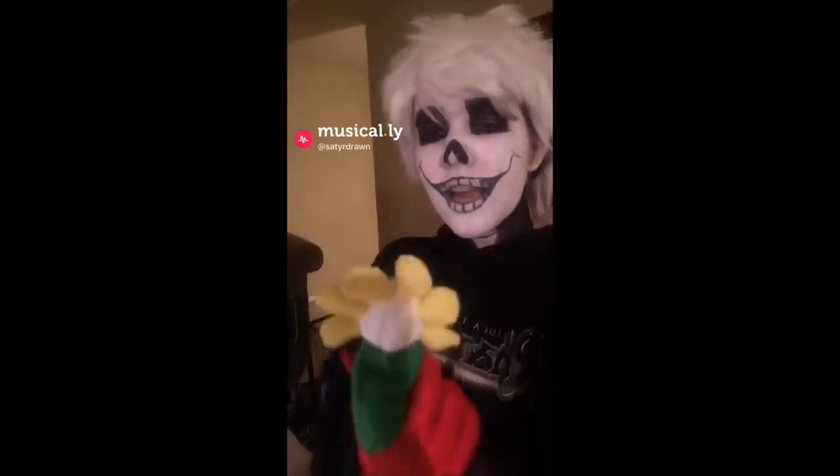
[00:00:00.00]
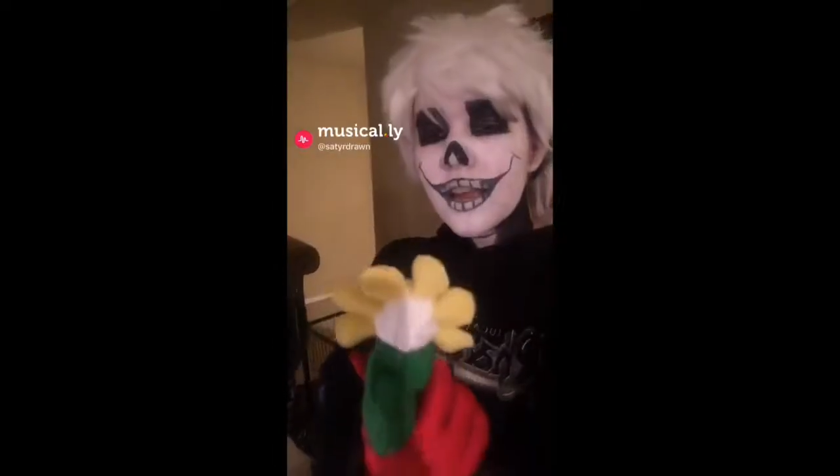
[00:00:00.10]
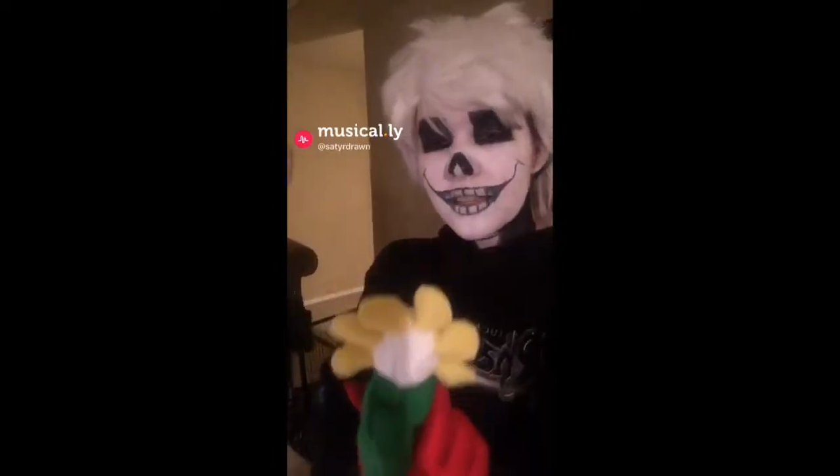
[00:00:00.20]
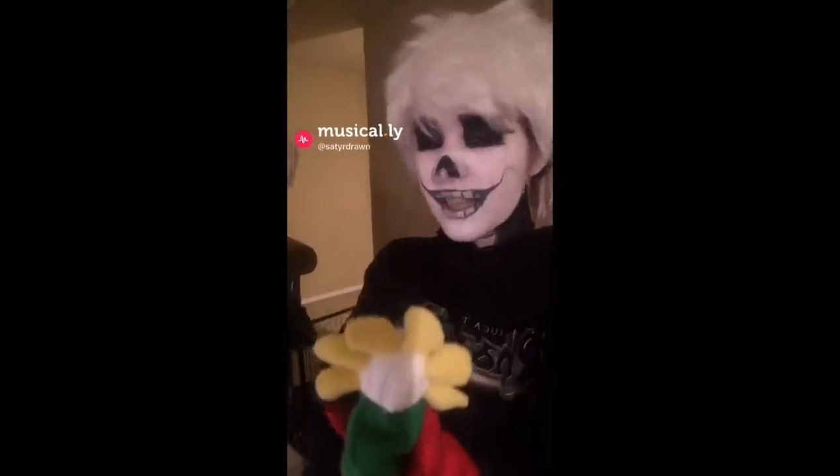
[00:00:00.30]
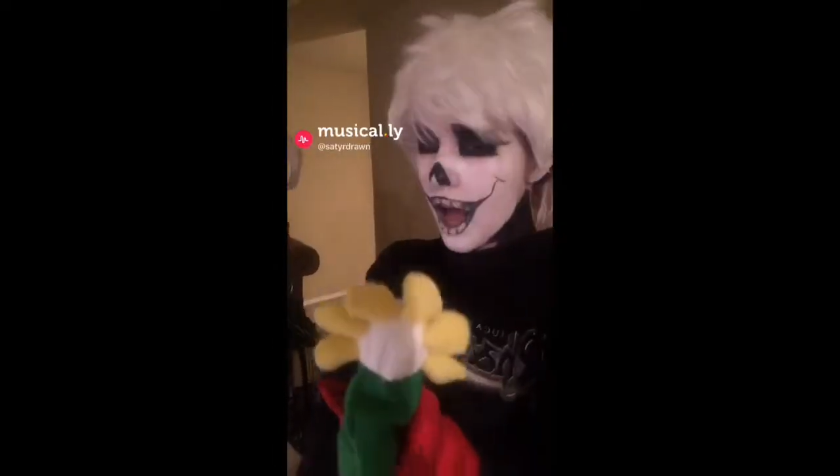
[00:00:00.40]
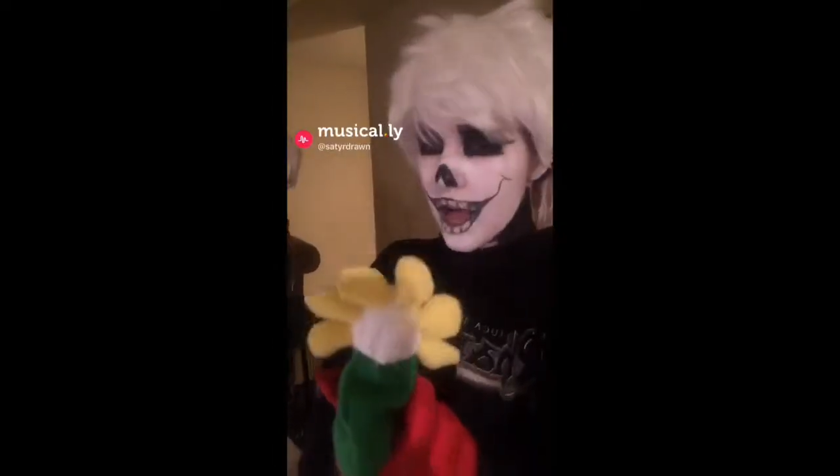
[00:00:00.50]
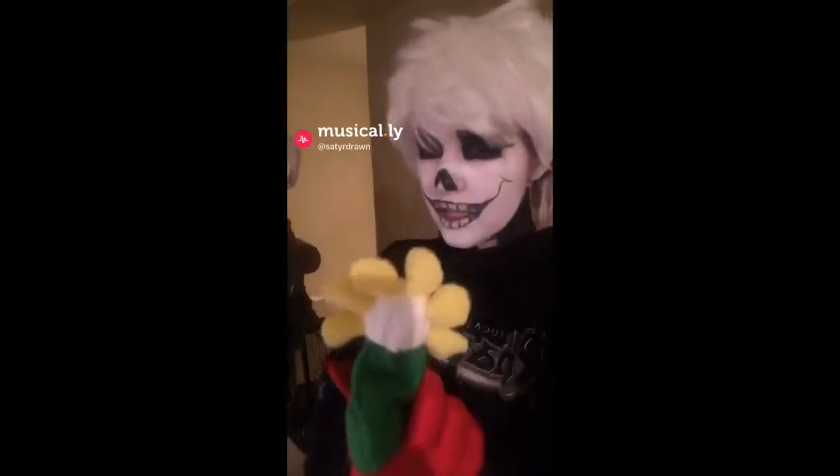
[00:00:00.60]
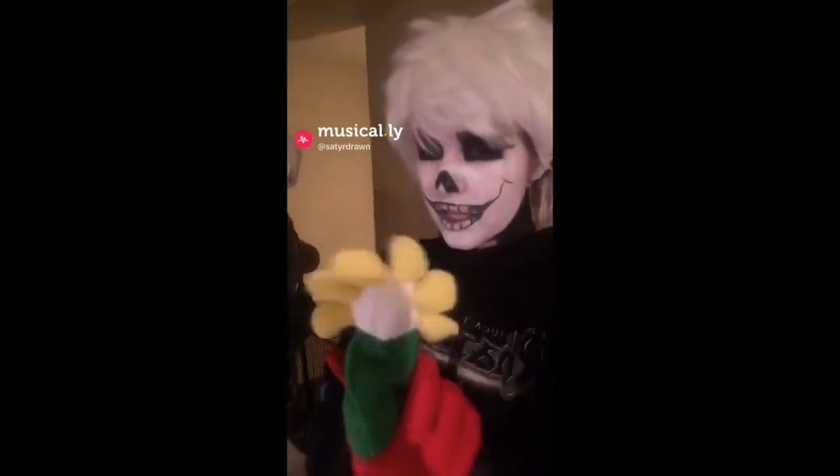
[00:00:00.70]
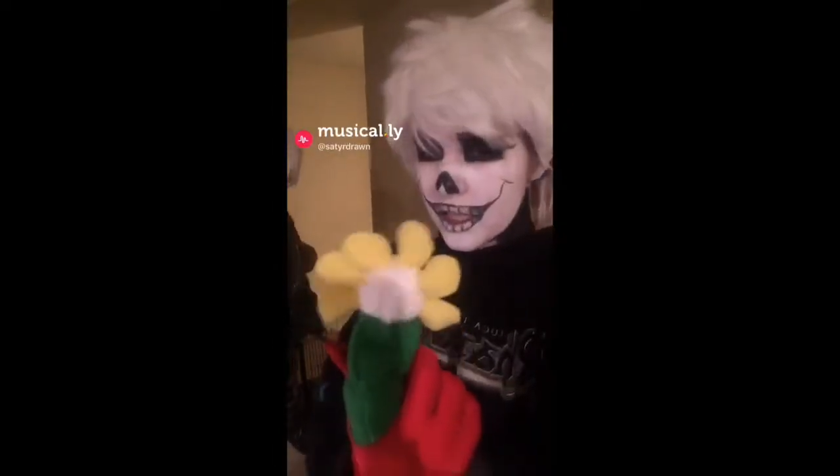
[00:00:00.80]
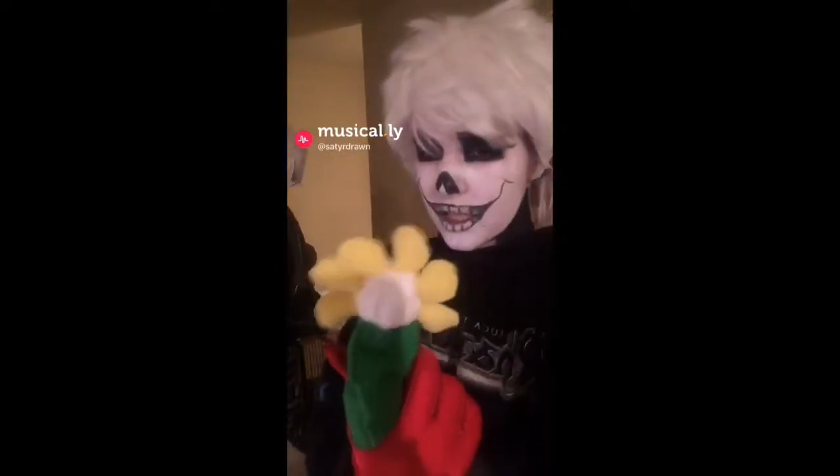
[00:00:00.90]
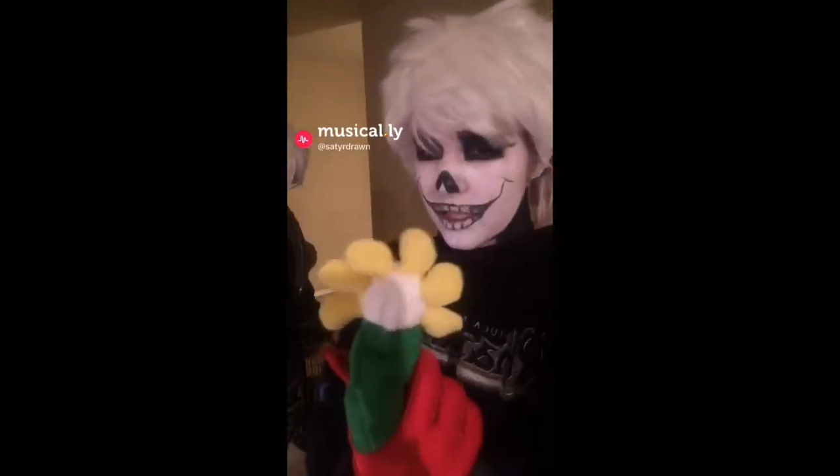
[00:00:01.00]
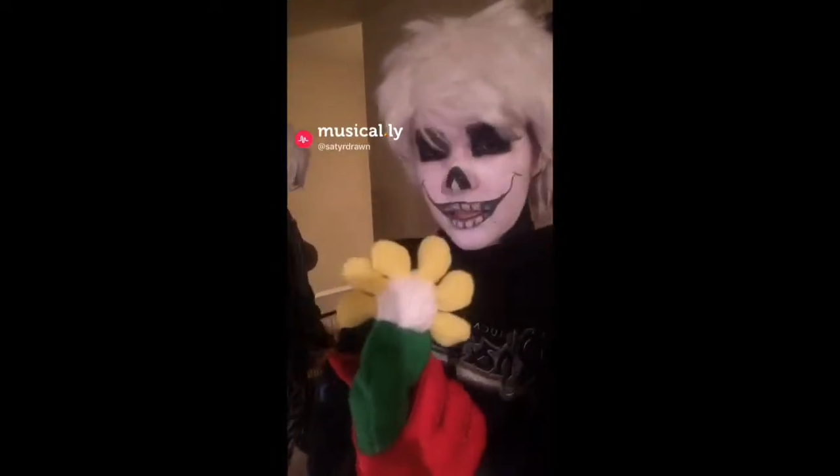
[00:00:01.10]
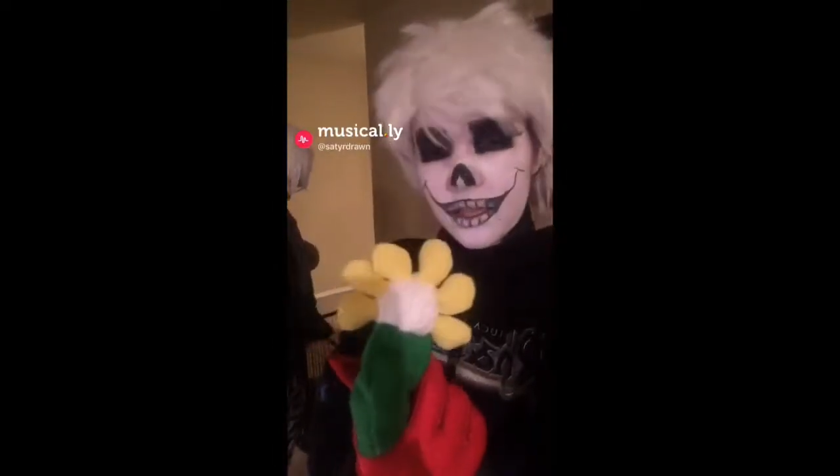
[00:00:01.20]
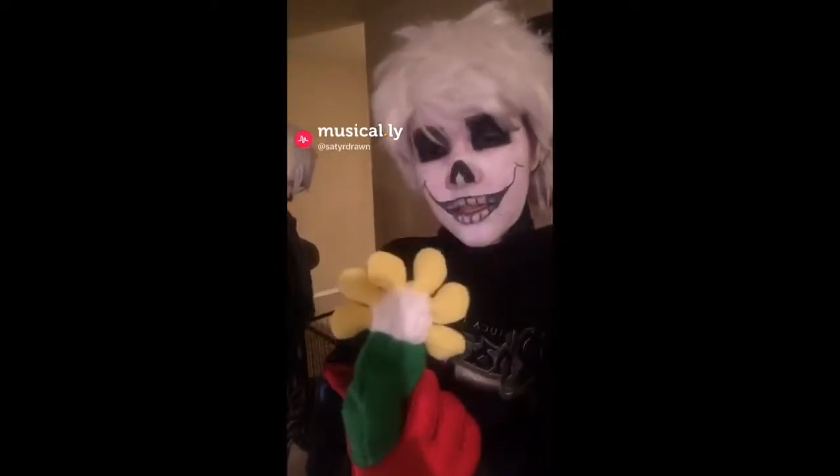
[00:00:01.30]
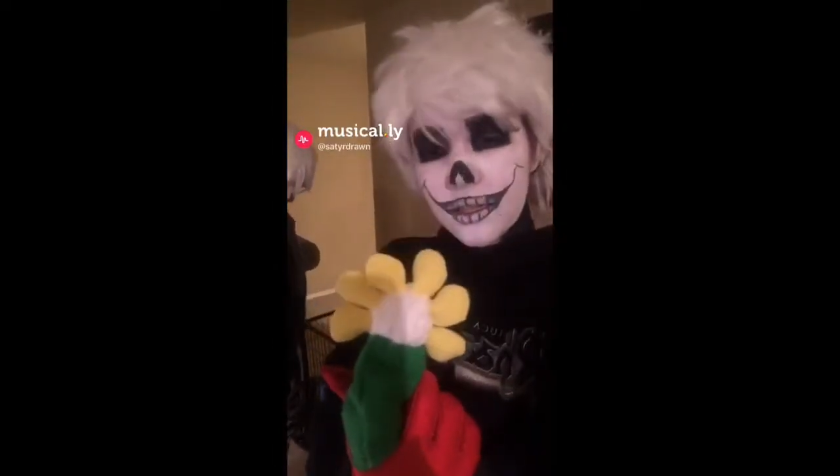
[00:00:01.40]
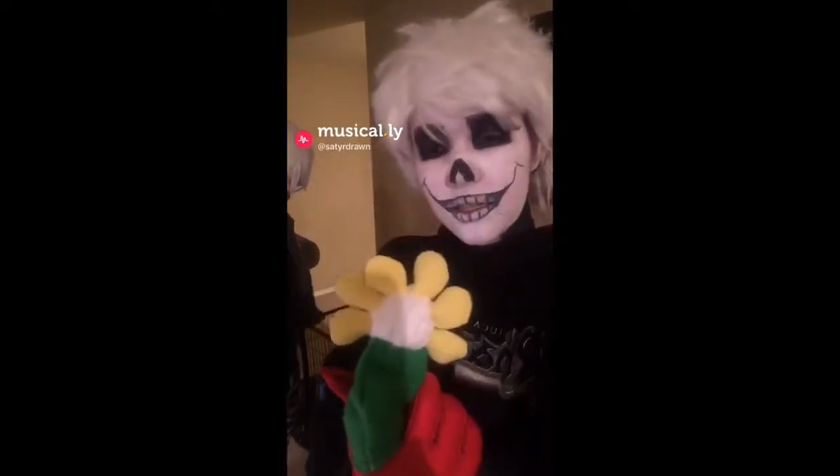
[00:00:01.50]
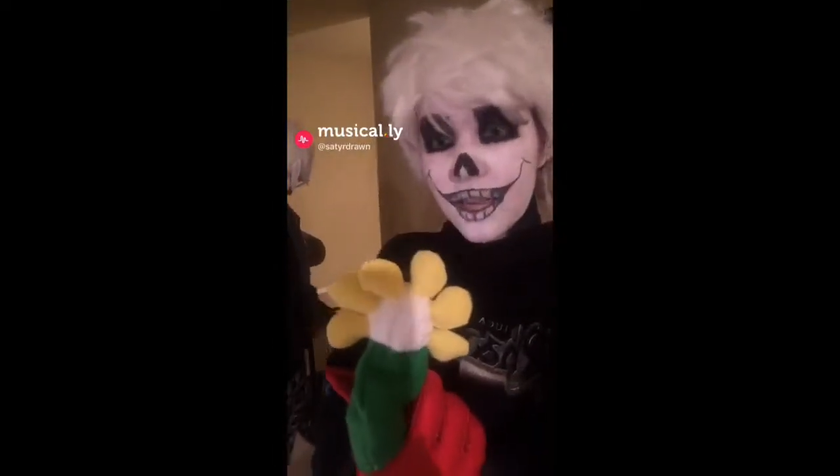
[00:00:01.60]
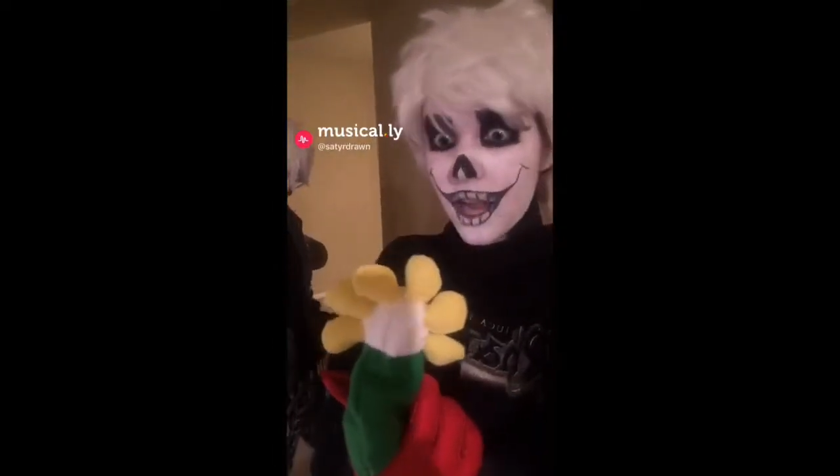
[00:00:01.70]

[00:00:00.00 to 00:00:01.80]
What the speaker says: Hey, Sans! I